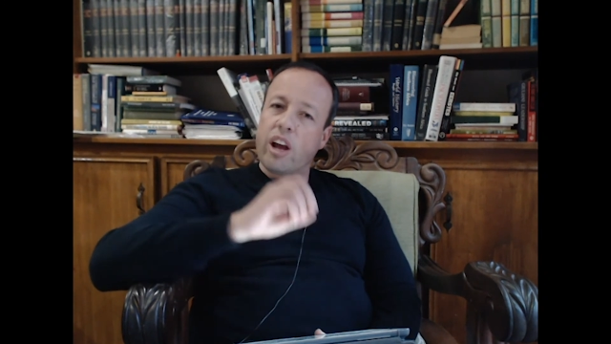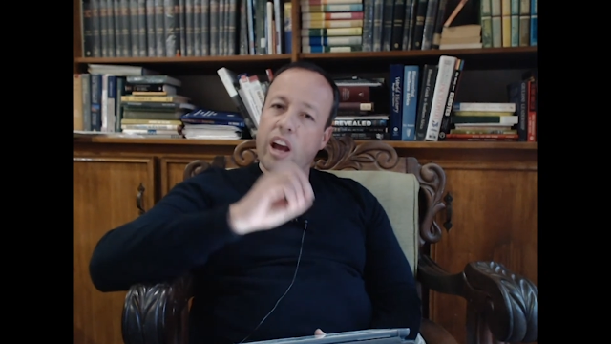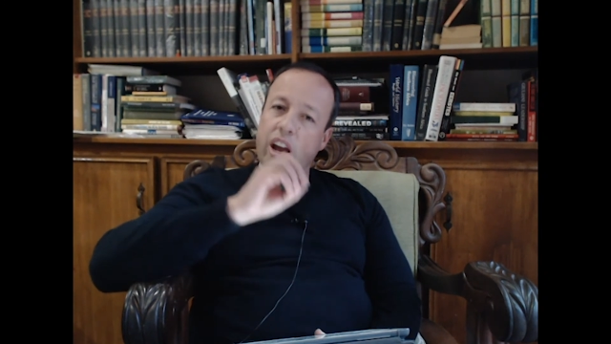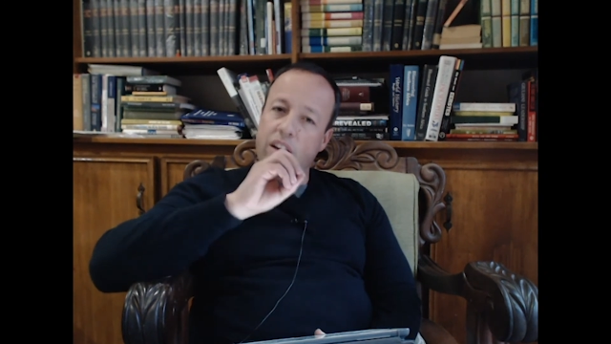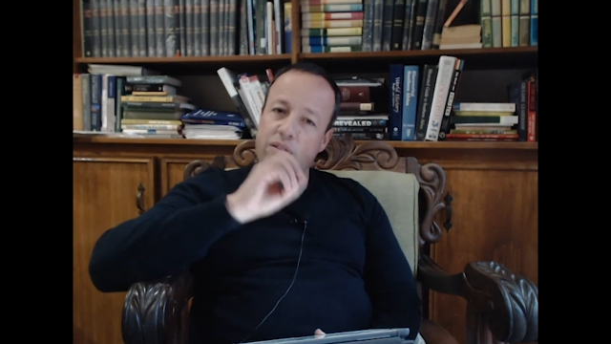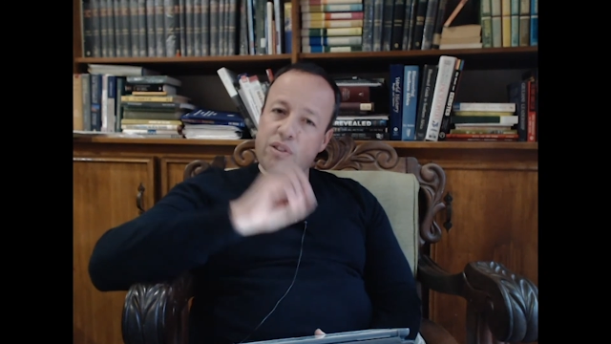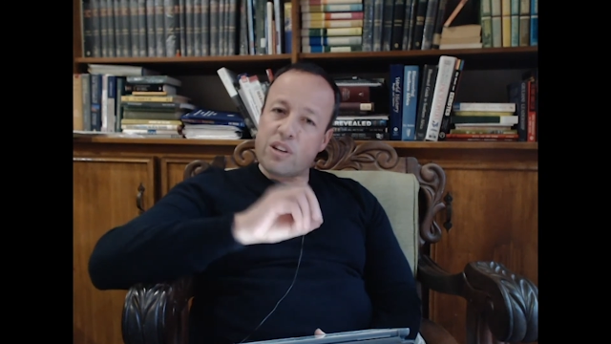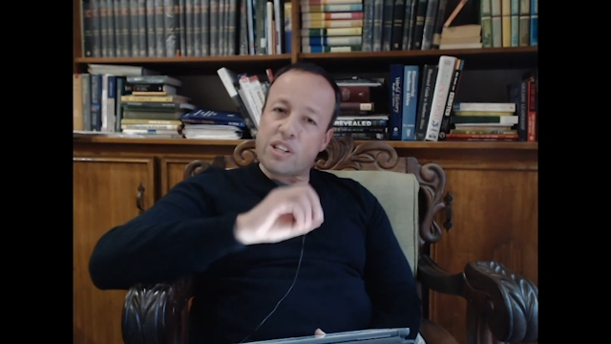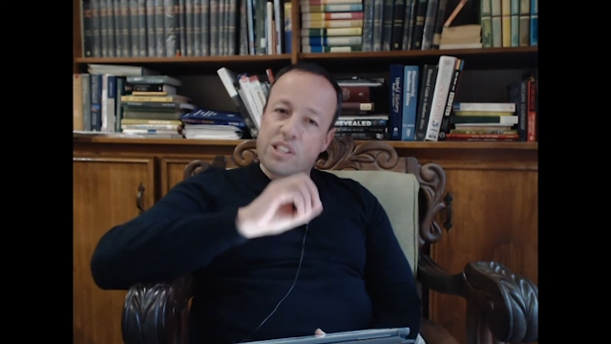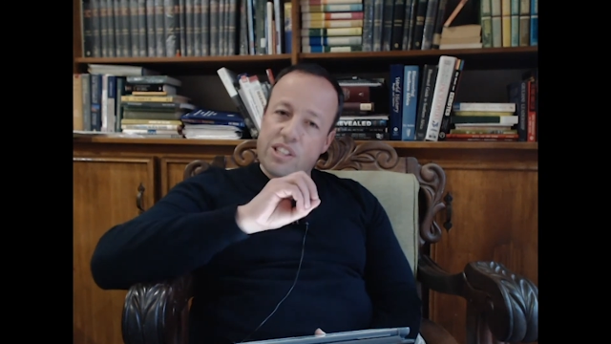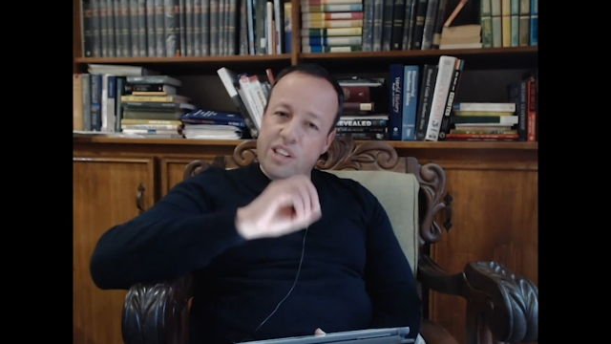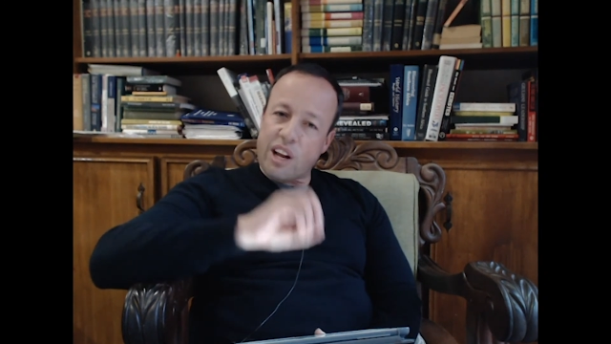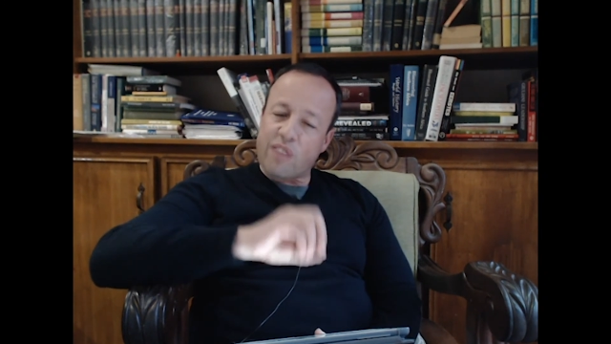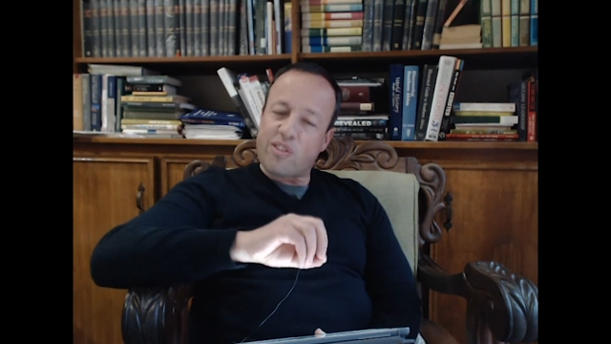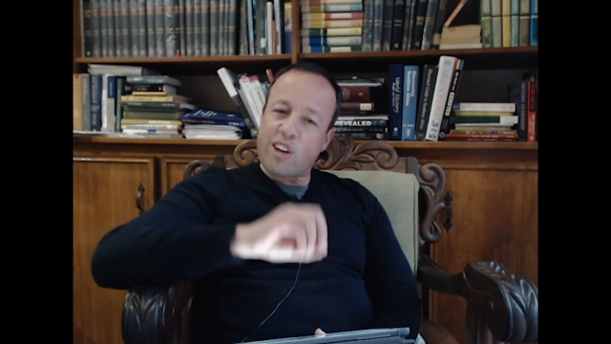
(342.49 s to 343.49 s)
every
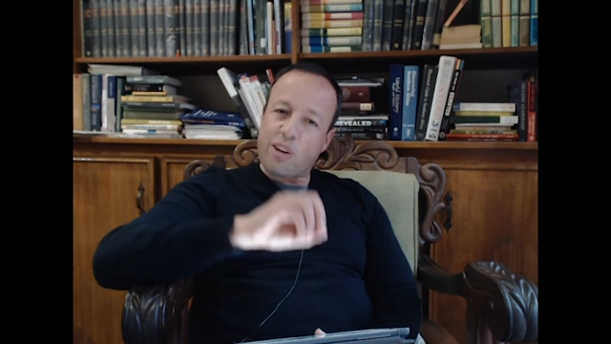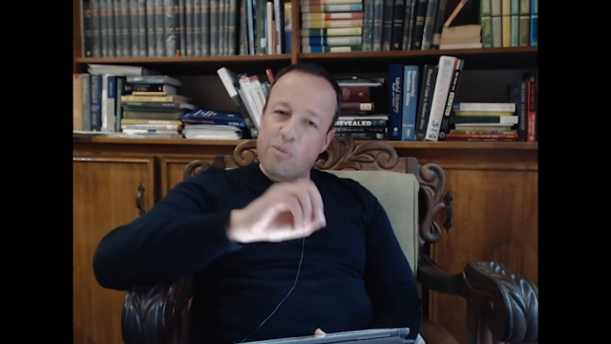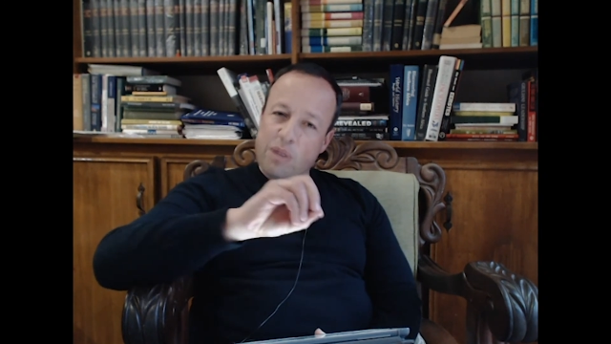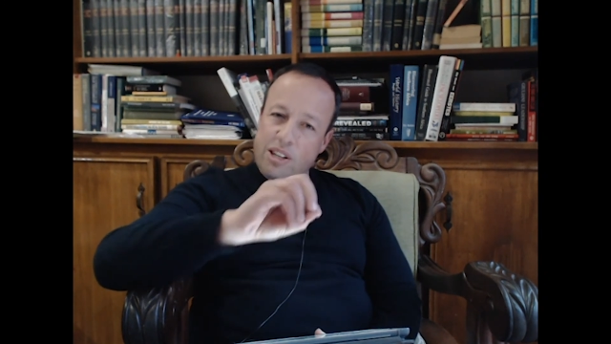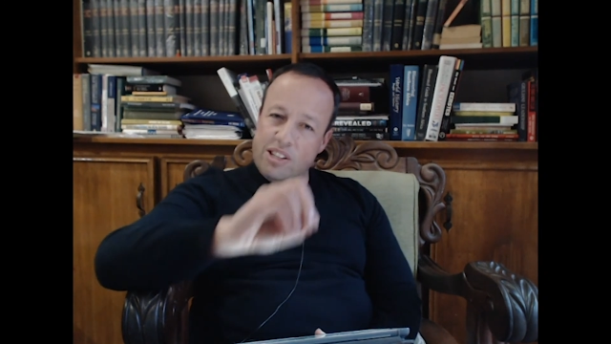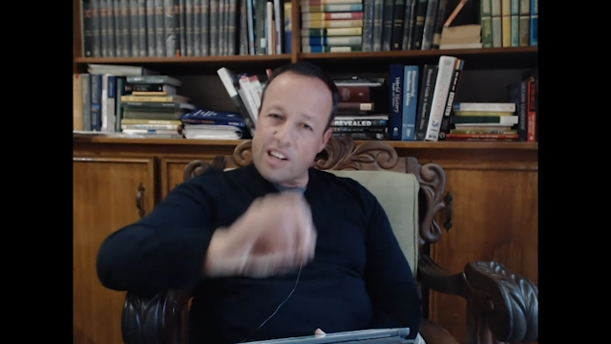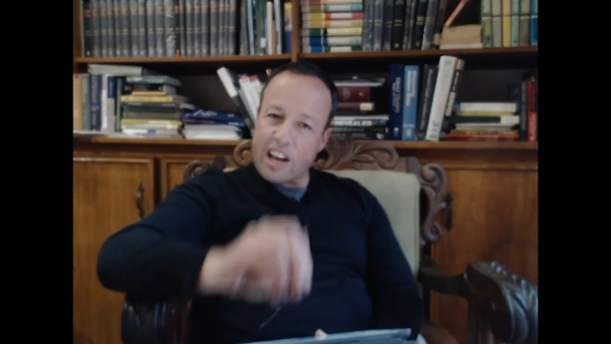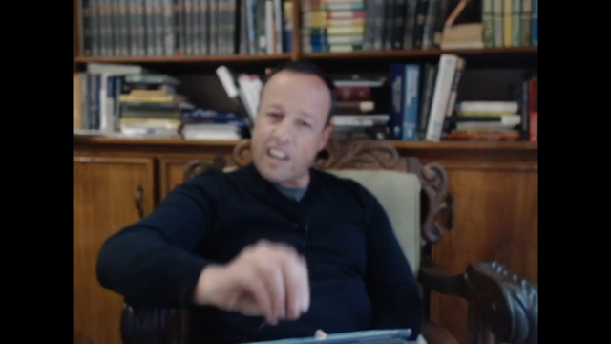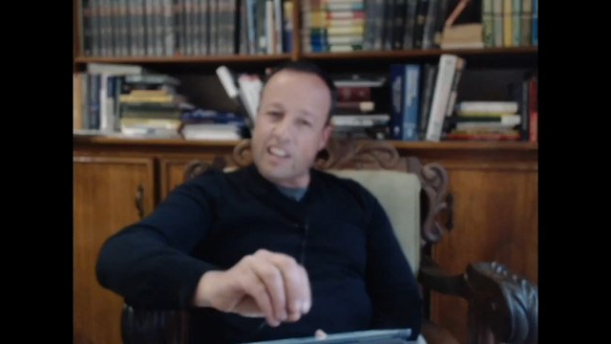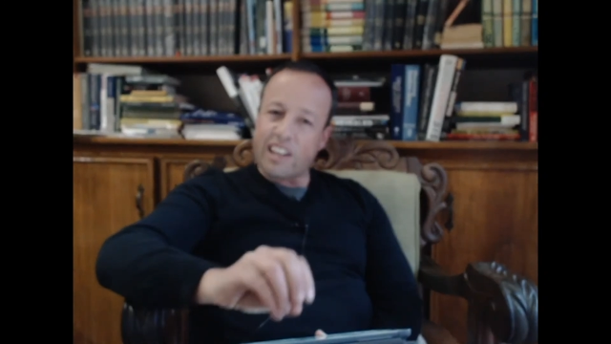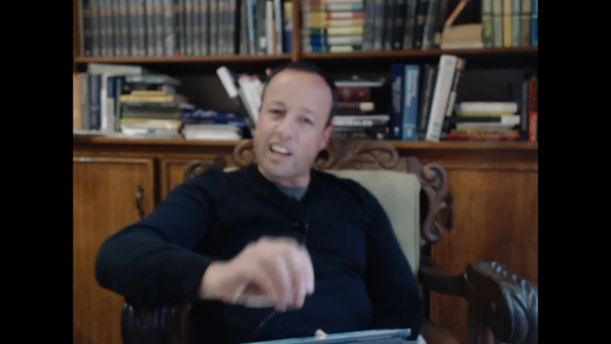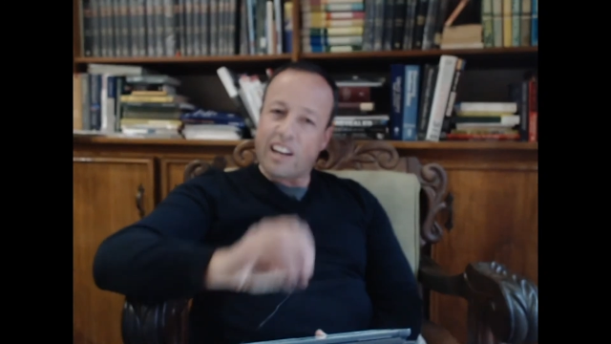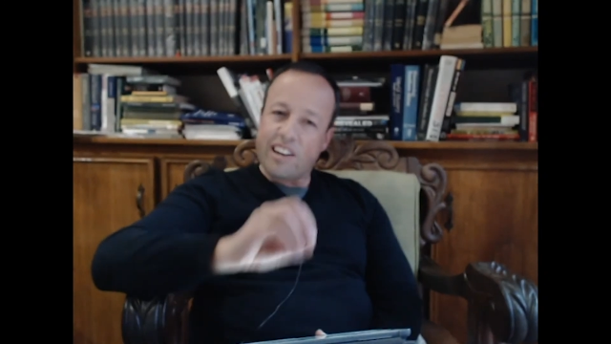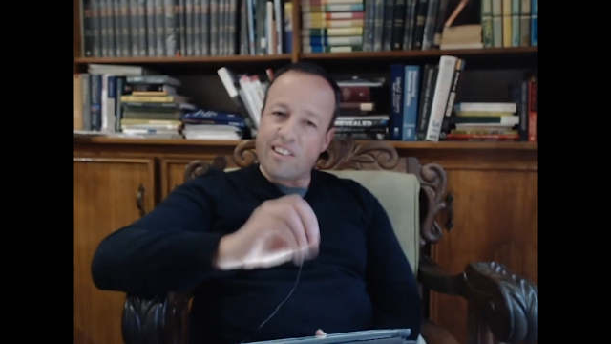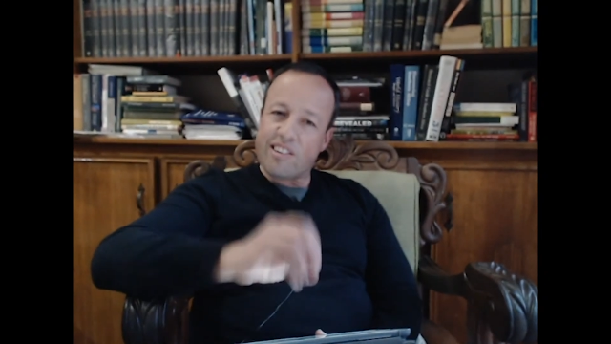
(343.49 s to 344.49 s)
step that we take
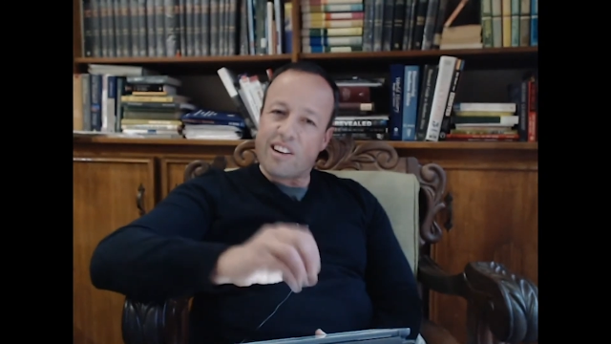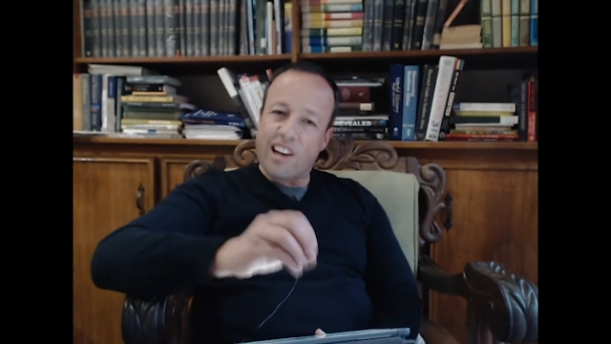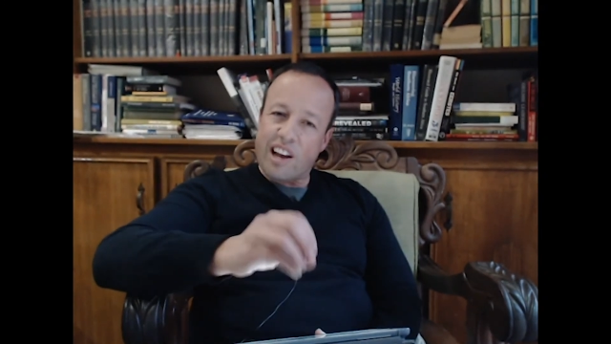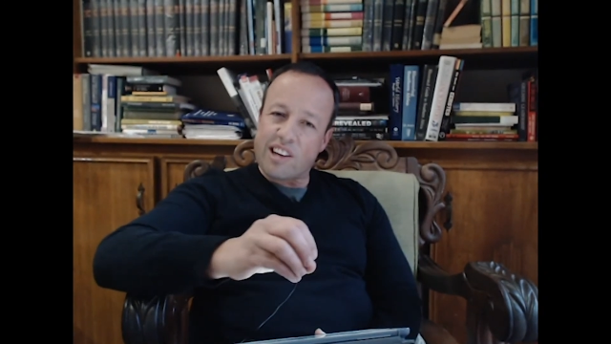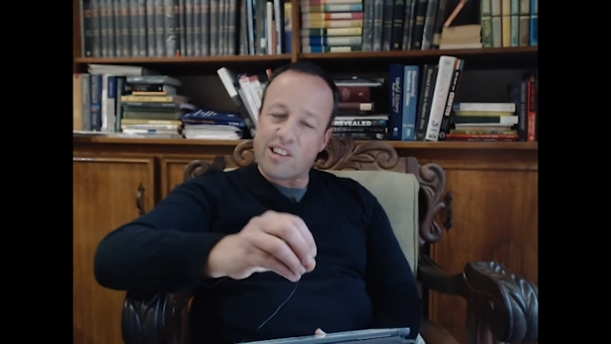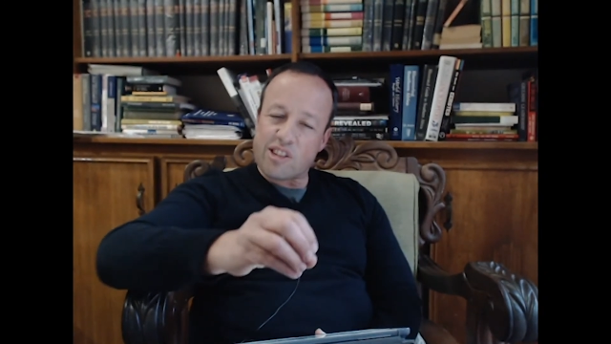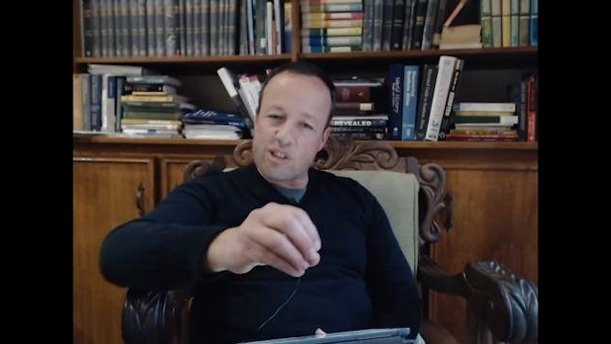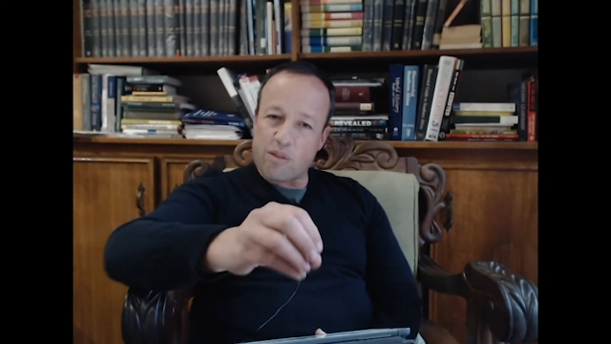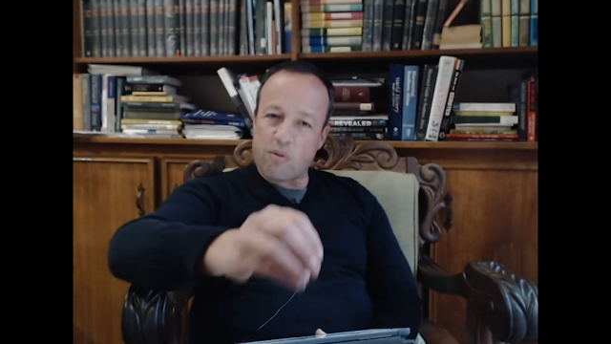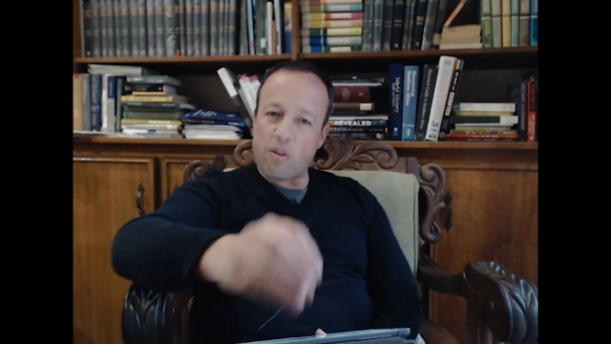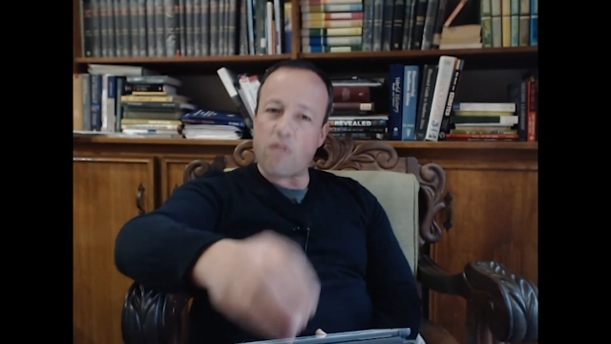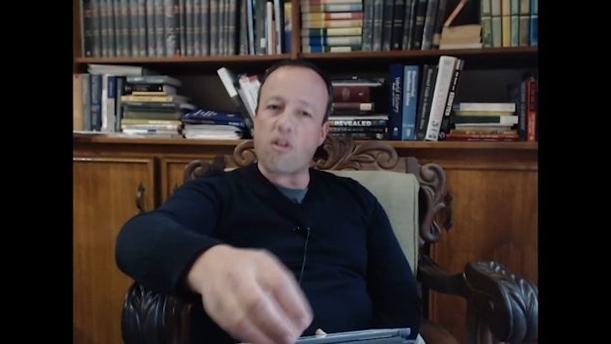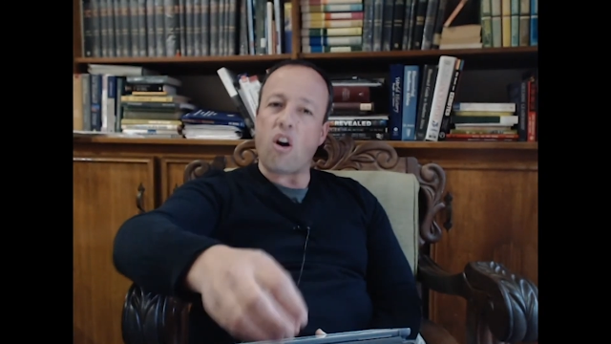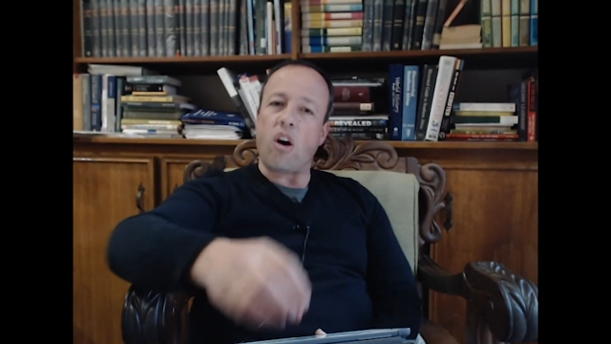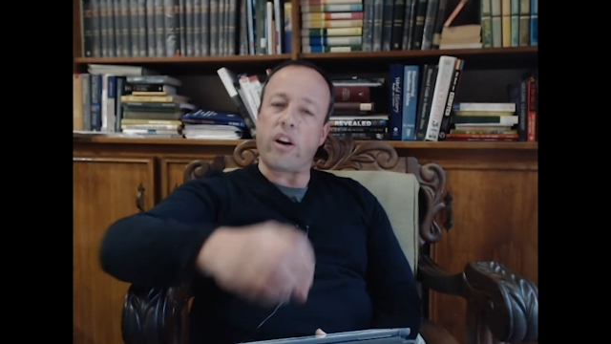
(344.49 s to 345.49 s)
in relationship
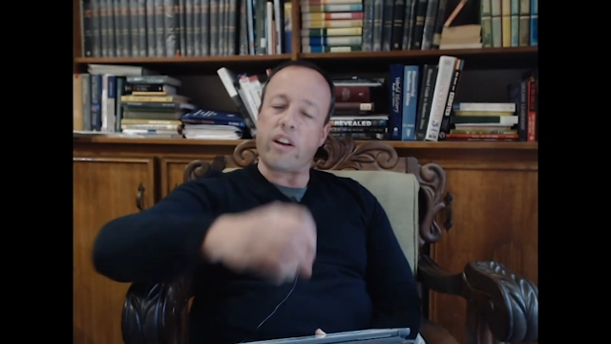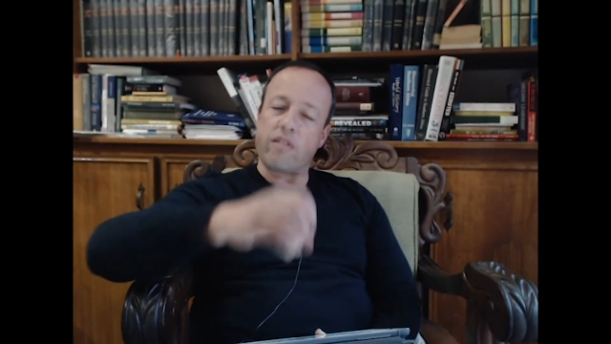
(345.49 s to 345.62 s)
with God,